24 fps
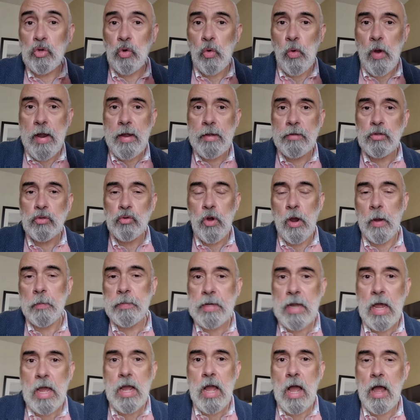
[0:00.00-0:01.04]

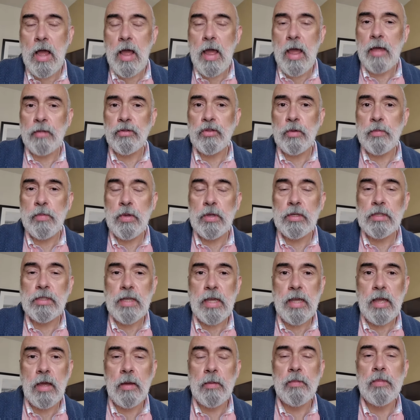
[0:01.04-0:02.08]
transcript I got at the
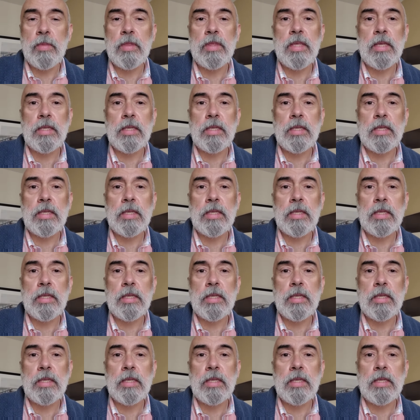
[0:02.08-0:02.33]
museum.